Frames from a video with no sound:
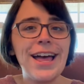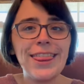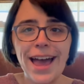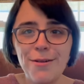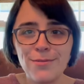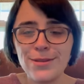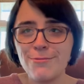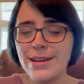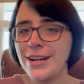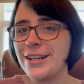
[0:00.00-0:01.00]
That would be
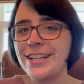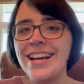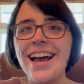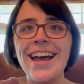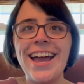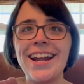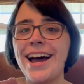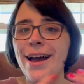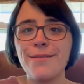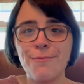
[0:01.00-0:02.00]
weird, and
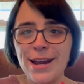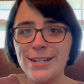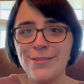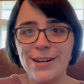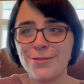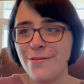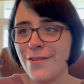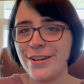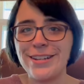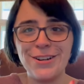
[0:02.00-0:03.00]
I'm way too
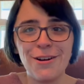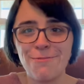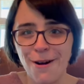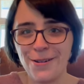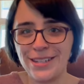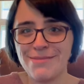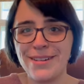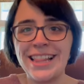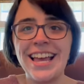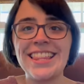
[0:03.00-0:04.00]
introverted to approach
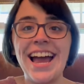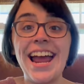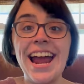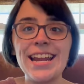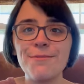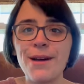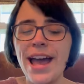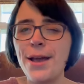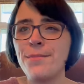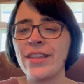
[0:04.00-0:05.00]
somebody like that
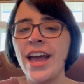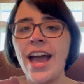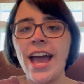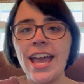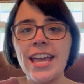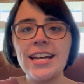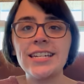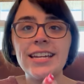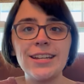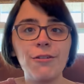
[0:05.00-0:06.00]
anyway. And
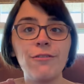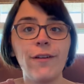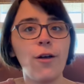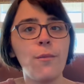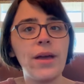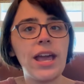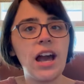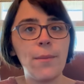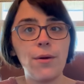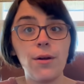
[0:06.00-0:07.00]
I did film a
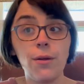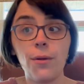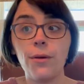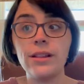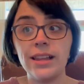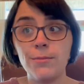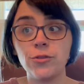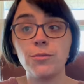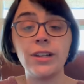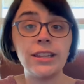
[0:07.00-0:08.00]
couple clips
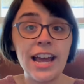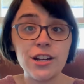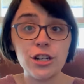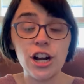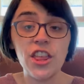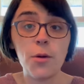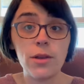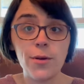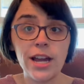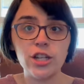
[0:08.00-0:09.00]
from the lecture that we
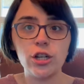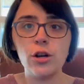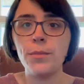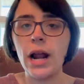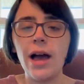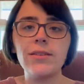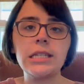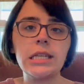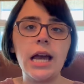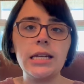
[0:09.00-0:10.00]
went to, but
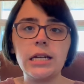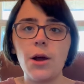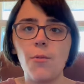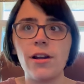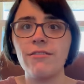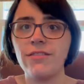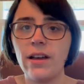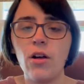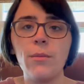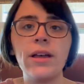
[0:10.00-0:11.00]
obviously I didn't want to
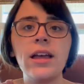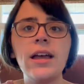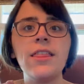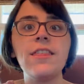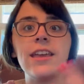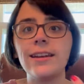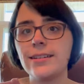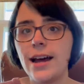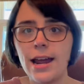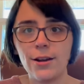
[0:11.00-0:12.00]
film the
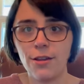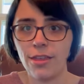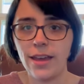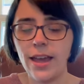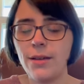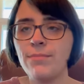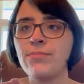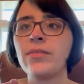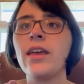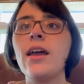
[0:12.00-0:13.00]
entire thing.
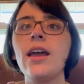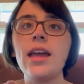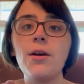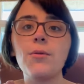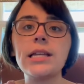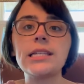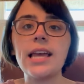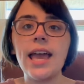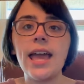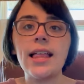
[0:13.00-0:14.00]
It was
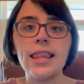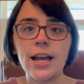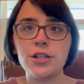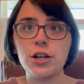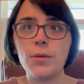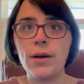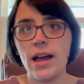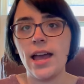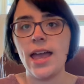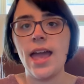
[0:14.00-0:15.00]
a lecture
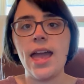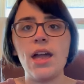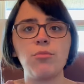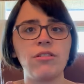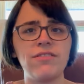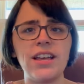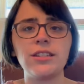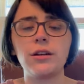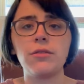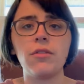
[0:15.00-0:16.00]
by a
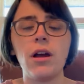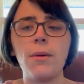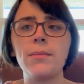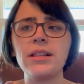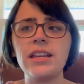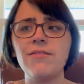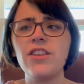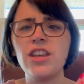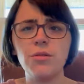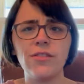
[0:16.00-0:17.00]
professor from, I believe, the
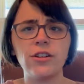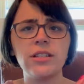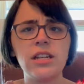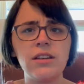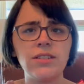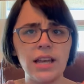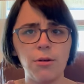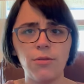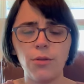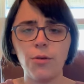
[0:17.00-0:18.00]
University of
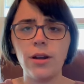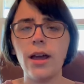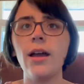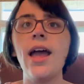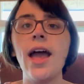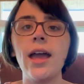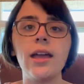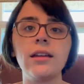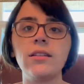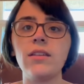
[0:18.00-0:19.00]
South Florida,
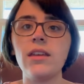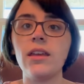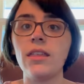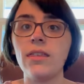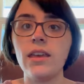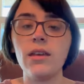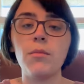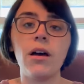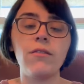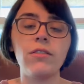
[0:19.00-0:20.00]
and the theme
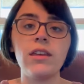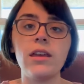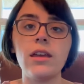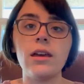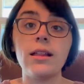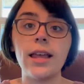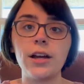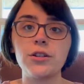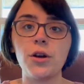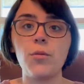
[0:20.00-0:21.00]
of the
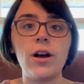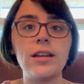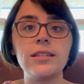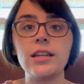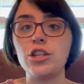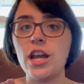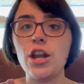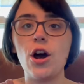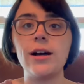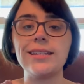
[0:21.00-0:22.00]
lecture was Jane
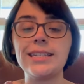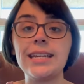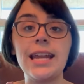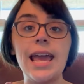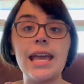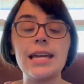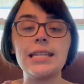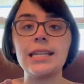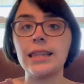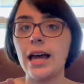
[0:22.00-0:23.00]
Austen
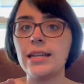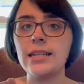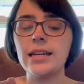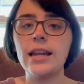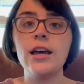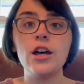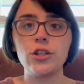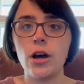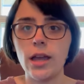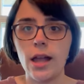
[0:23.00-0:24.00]
and London,
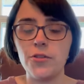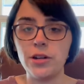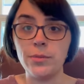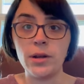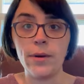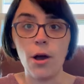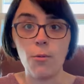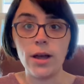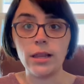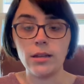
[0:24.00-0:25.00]
talking a little bit about
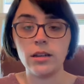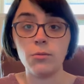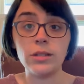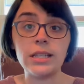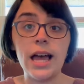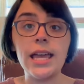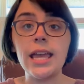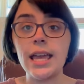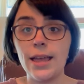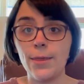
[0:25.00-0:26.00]
what London was
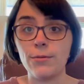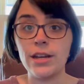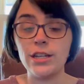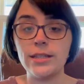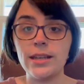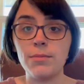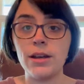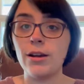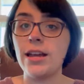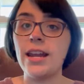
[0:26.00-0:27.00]
like in the Regency
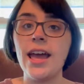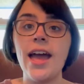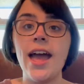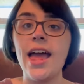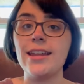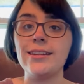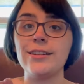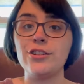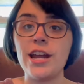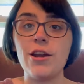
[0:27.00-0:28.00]
period and
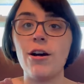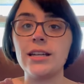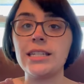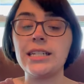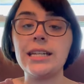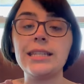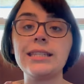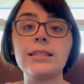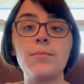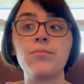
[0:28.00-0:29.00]
Jane
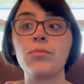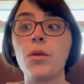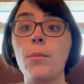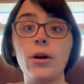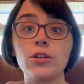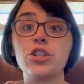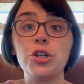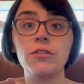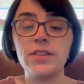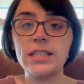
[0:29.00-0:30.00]
Austen's
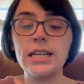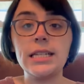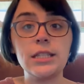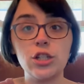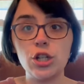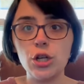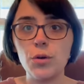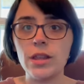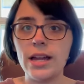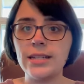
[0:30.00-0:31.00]
personal visits to
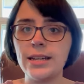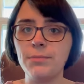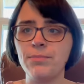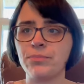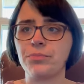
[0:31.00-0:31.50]
London.